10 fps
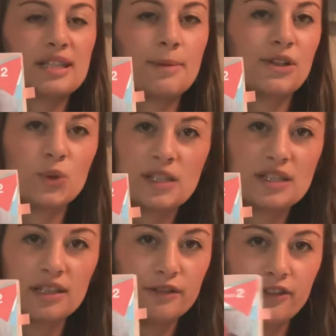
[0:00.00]
It's about twins
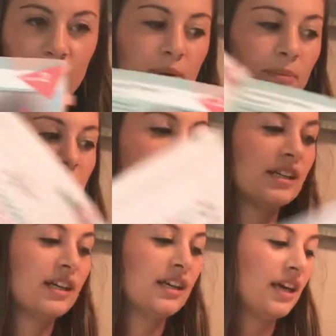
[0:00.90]
on a farm.
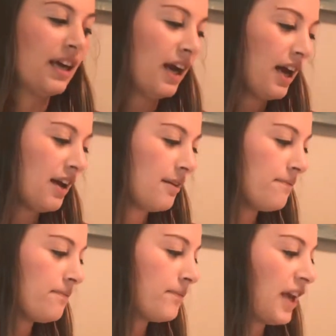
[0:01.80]

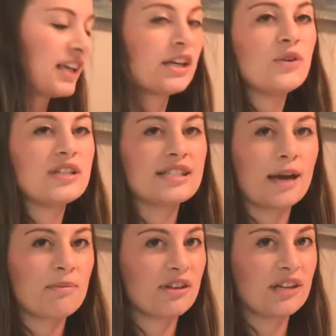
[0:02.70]
I can go in
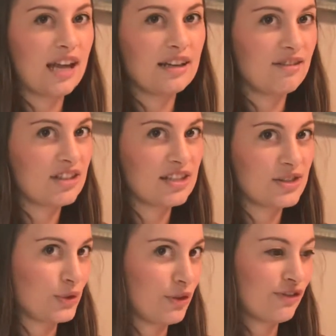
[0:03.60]
depth on any of these
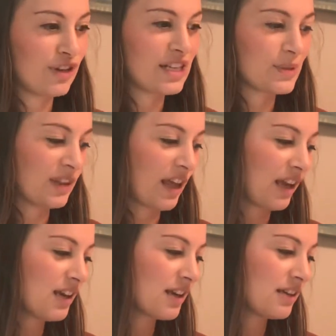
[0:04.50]
too if you guys would
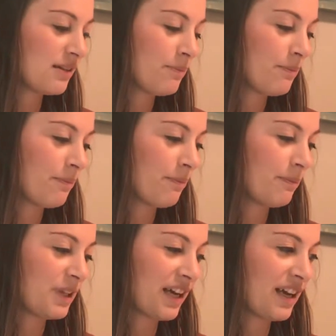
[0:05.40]
like,
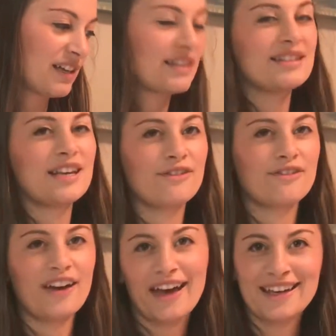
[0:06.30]
because if
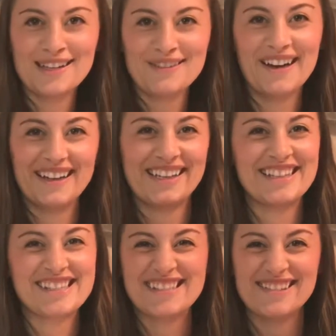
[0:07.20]
I keep talking
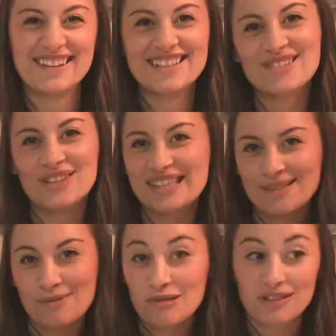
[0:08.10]
this much about each one, this is
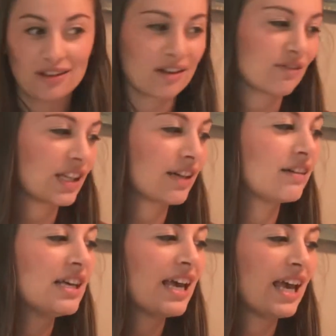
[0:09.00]
going to be a really long video.
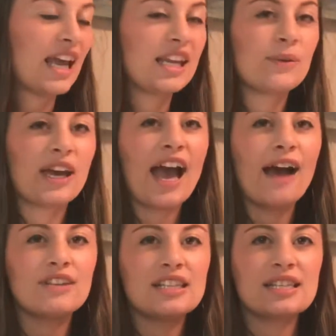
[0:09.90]
Anyway, I
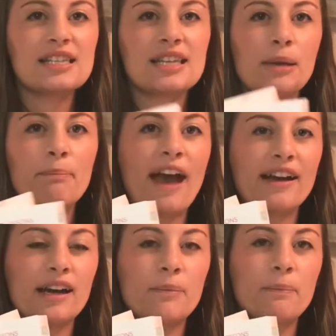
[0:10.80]
have these as like
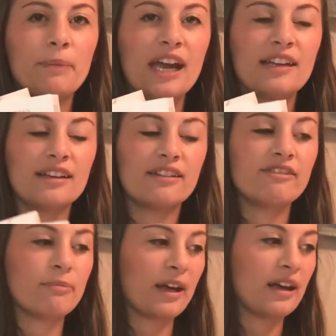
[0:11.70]
backup kind of,
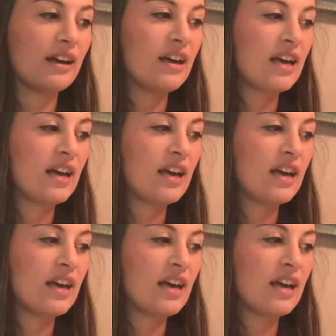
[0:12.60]
but